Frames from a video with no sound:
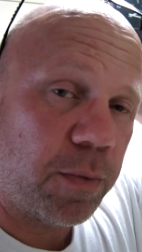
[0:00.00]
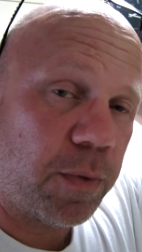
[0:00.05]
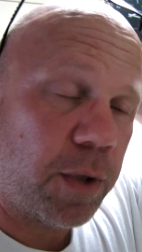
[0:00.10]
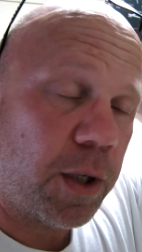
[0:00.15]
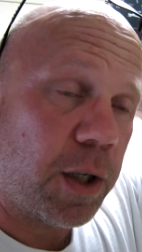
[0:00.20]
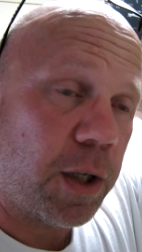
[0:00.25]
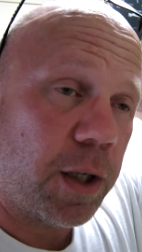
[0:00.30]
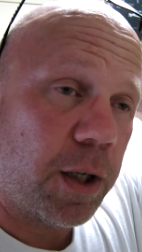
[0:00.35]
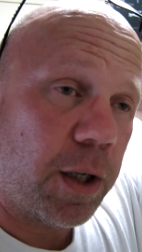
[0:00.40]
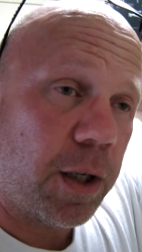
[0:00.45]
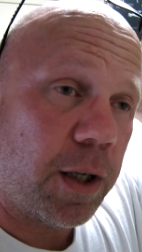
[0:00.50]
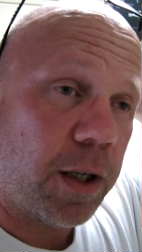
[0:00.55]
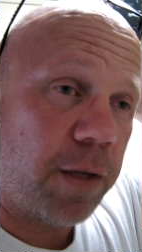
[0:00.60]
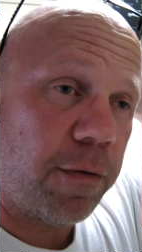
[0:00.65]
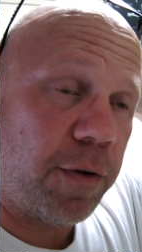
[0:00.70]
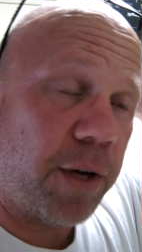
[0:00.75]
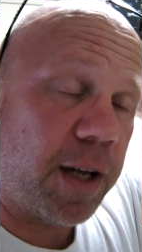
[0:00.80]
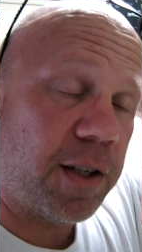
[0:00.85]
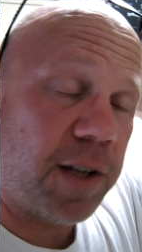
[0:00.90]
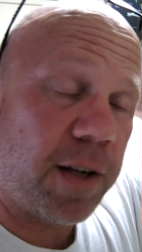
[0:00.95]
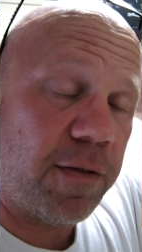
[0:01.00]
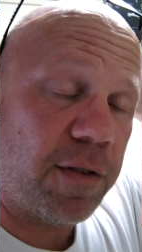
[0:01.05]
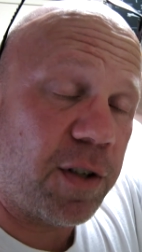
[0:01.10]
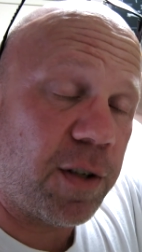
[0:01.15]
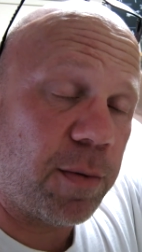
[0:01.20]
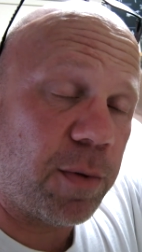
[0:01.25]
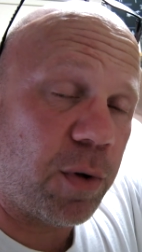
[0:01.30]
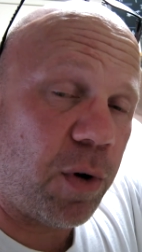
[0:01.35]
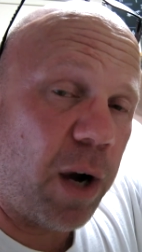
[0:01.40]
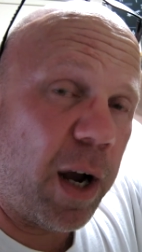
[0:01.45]
If you guys haven't
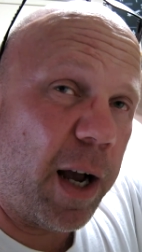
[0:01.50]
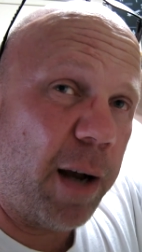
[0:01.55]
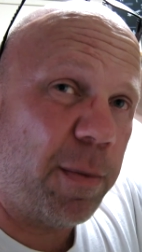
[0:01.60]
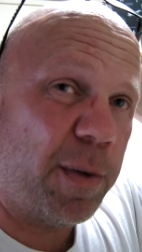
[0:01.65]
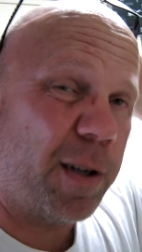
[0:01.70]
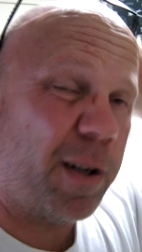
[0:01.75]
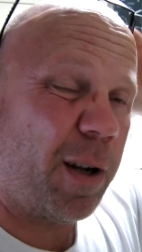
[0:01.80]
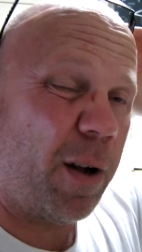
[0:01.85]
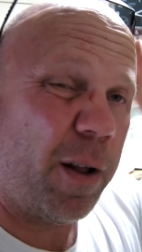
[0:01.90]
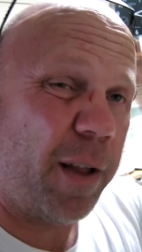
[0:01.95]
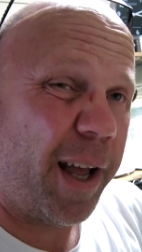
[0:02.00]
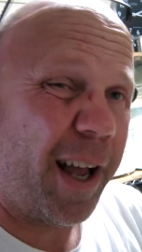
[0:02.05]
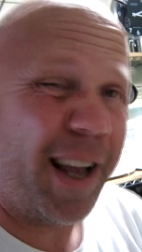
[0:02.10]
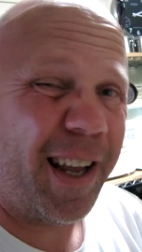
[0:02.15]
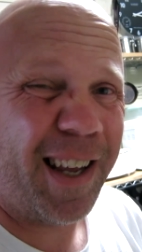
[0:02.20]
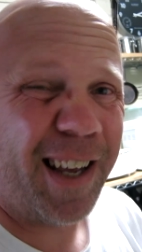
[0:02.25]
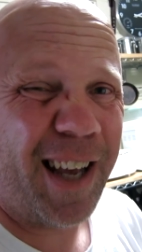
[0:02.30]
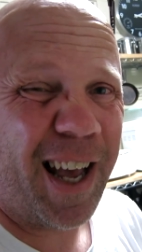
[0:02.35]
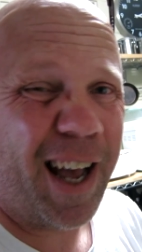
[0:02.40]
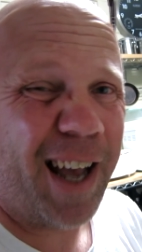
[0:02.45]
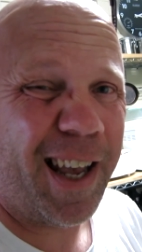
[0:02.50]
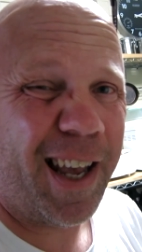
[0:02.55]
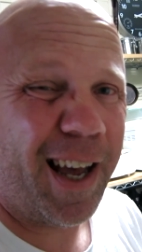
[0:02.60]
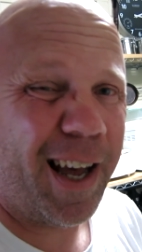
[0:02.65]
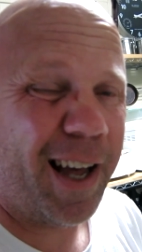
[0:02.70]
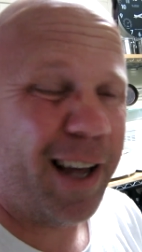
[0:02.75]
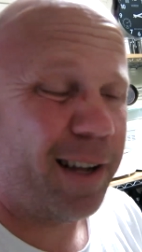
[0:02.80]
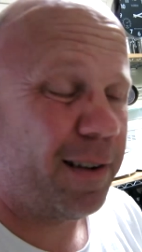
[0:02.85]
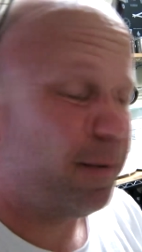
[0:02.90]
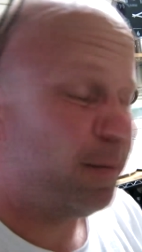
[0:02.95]
subscribed and all that,
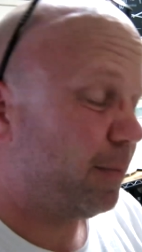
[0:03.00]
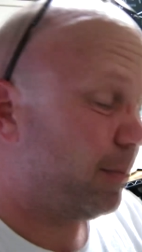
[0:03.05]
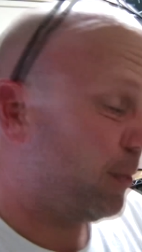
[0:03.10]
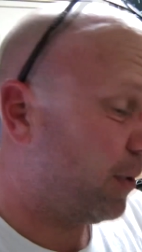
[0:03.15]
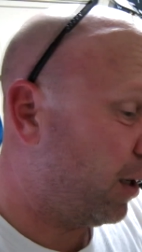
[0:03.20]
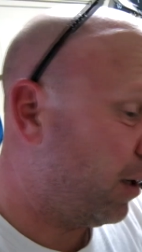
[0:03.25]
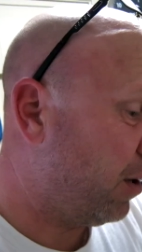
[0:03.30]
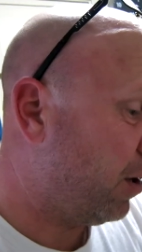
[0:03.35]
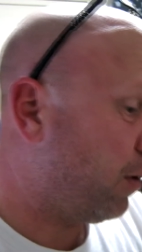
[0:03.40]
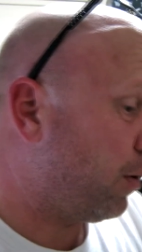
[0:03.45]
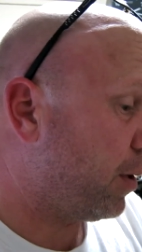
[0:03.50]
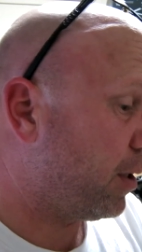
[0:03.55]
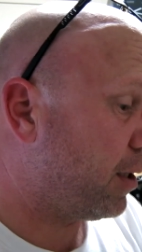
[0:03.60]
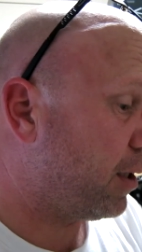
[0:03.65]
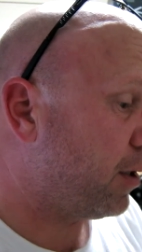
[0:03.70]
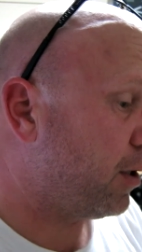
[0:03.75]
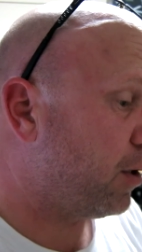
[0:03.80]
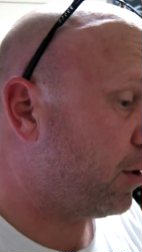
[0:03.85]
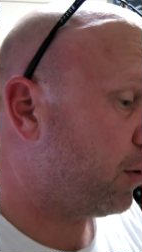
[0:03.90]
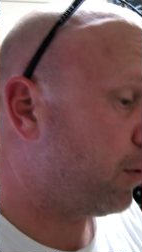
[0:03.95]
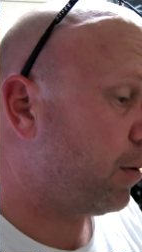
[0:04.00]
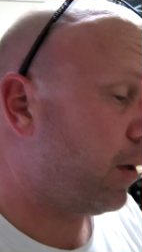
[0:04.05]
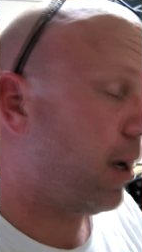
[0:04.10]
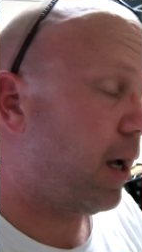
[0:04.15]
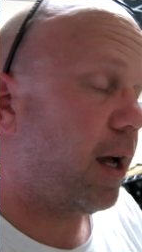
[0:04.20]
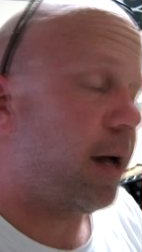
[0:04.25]
you know what to do.